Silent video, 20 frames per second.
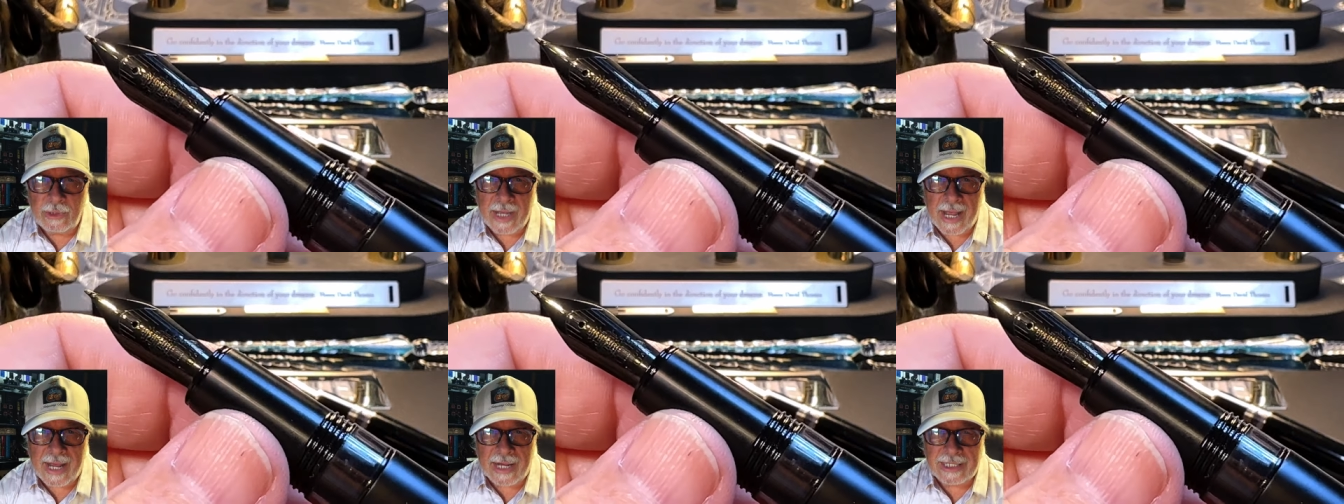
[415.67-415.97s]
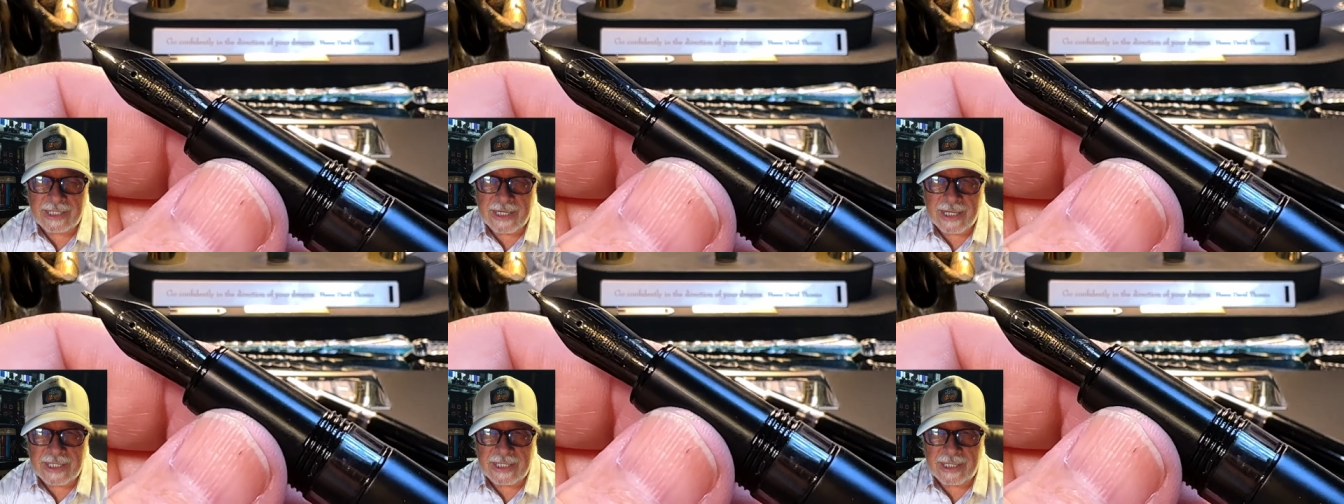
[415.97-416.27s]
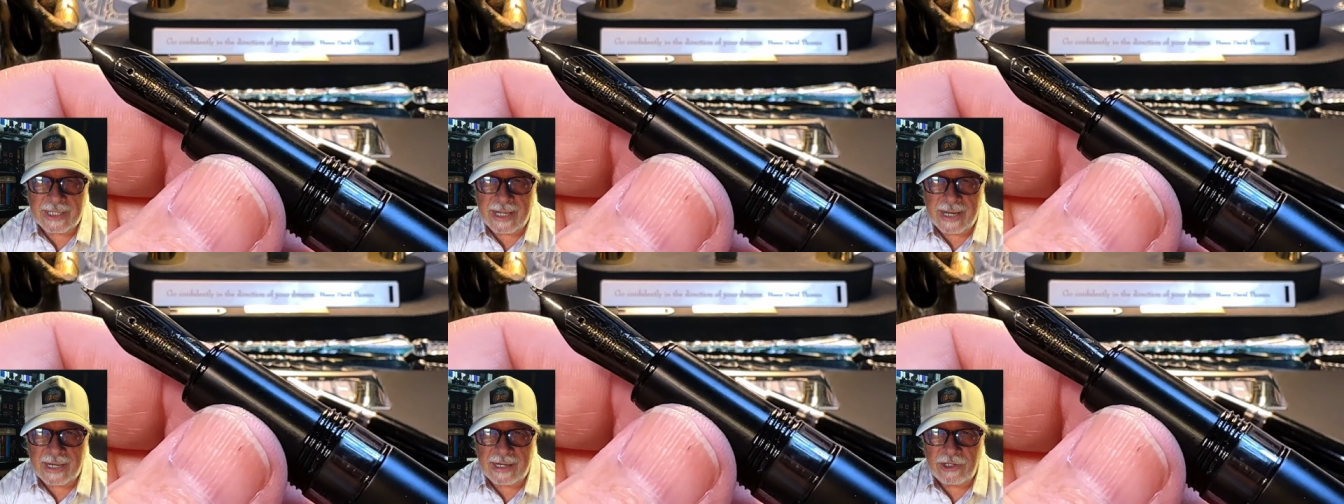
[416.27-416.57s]
to access
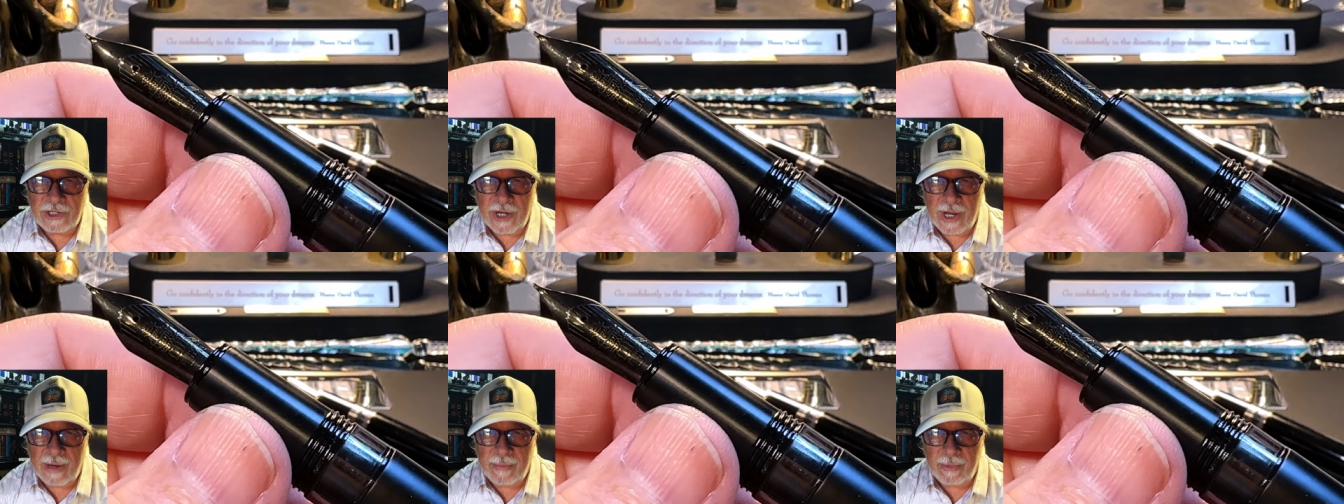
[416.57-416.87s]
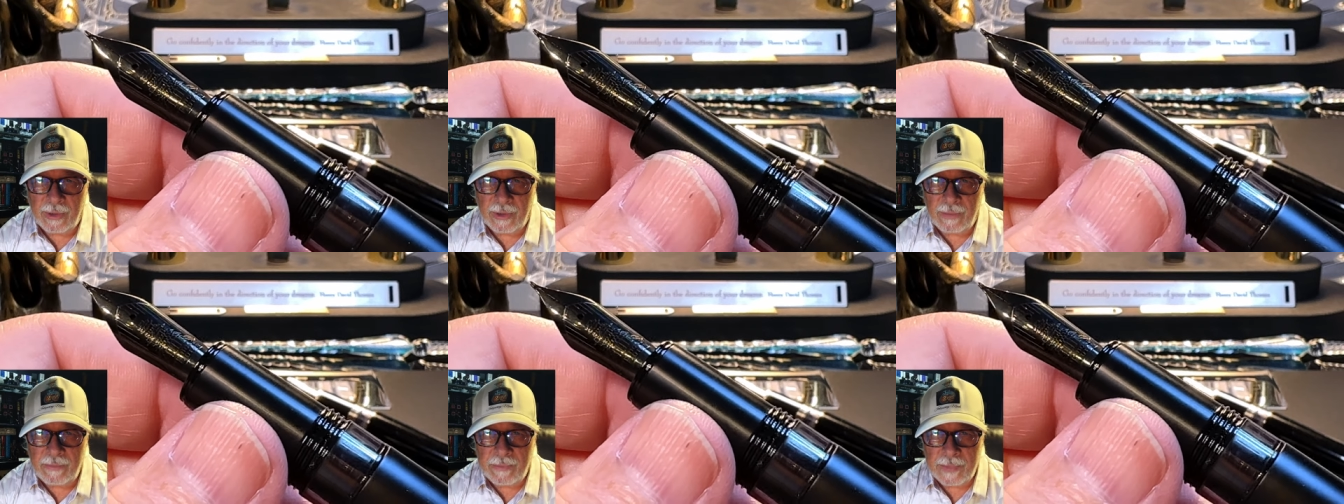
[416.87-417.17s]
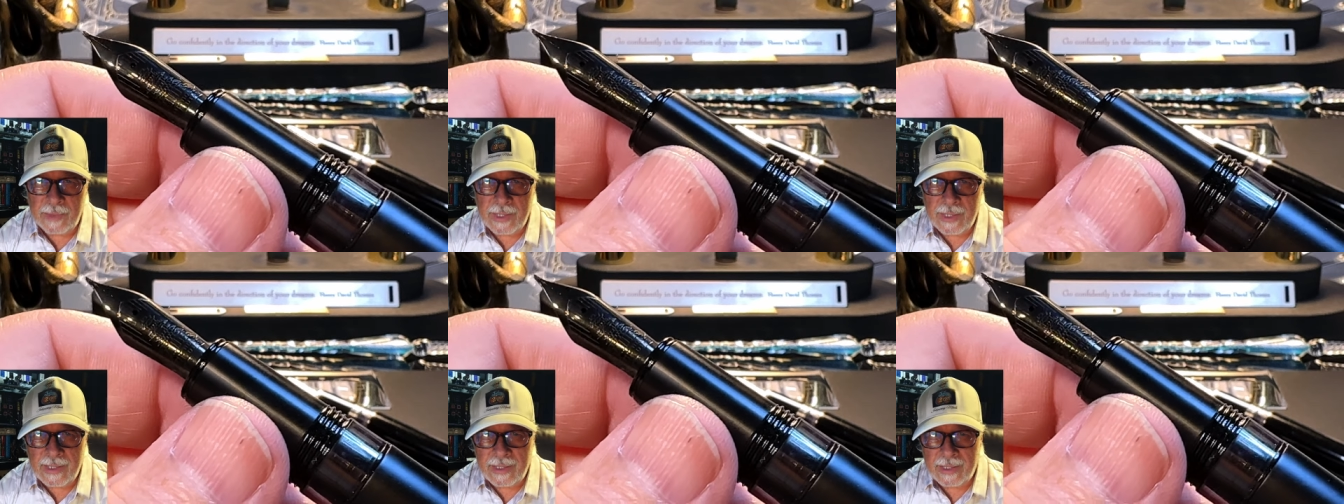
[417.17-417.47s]
the ink chamber,
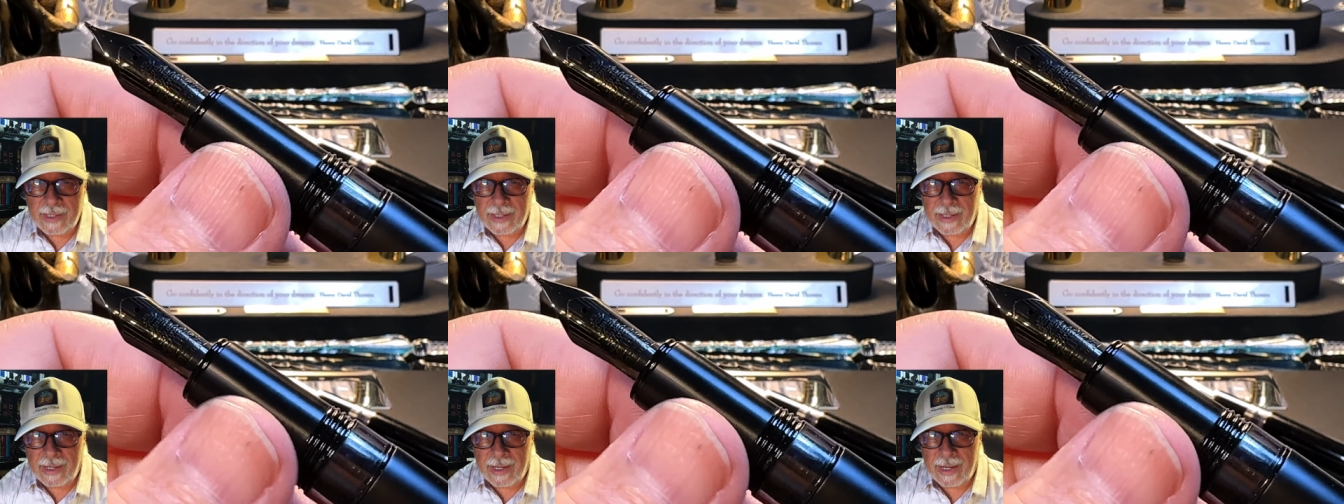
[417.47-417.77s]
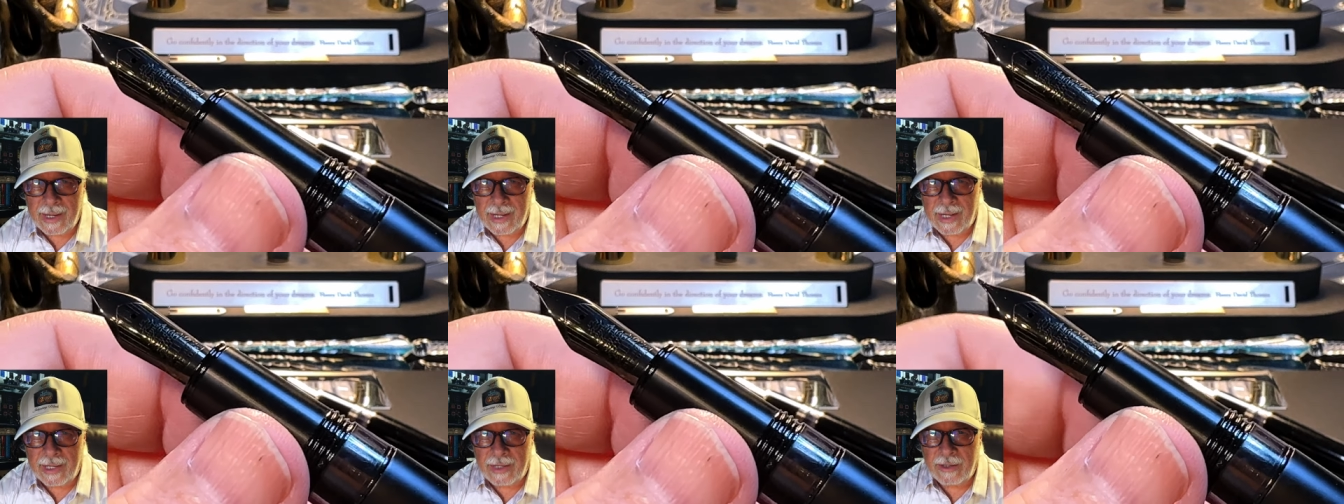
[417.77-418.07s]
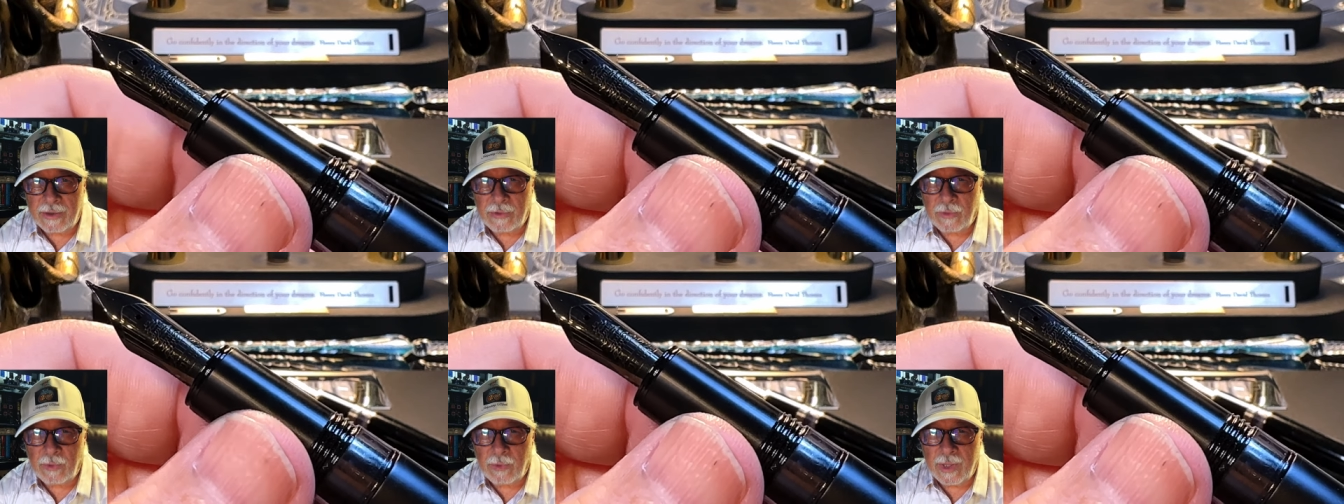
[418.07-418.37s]
and